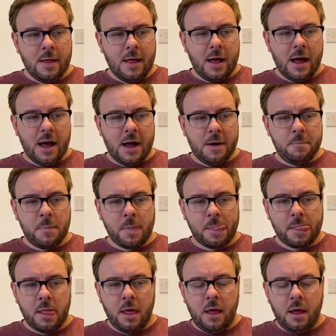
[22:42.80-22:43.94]

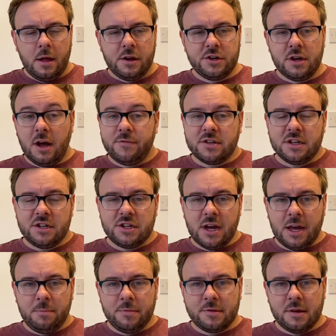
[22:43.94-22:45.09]
obviously
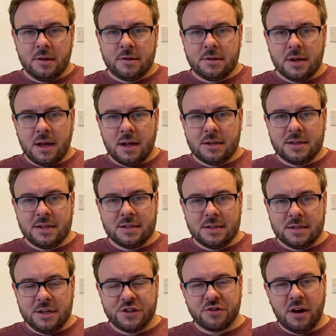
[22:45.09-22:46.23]
James at
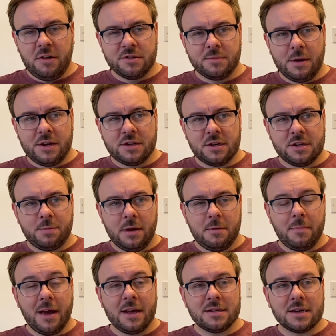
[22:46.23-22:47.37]
DCC Train Automation has been
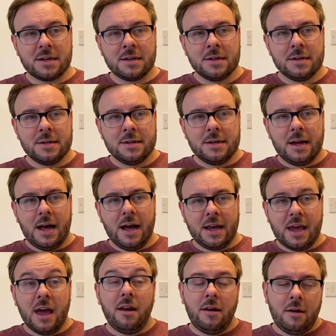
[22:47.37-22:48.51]
amazing.
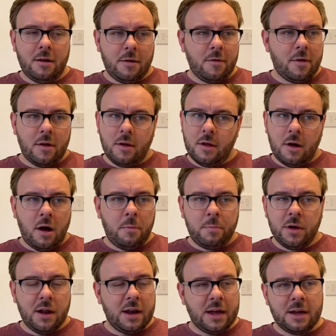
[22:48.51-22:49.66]
Again, I'll
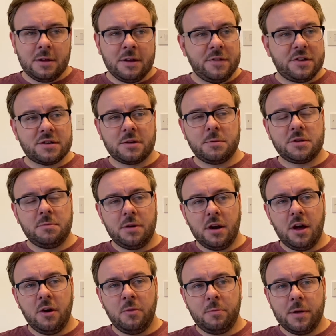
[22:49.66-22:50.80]
put a link in the description
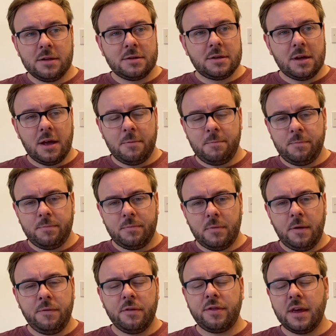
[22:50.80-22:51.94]
below, but
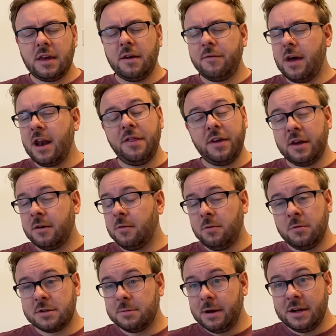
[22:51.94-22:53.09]
if you're thinking of anything
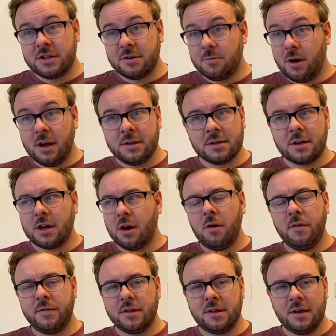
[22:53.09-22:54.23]
automation wise, go
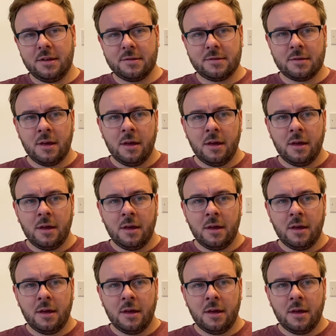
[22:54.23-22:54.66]
over to his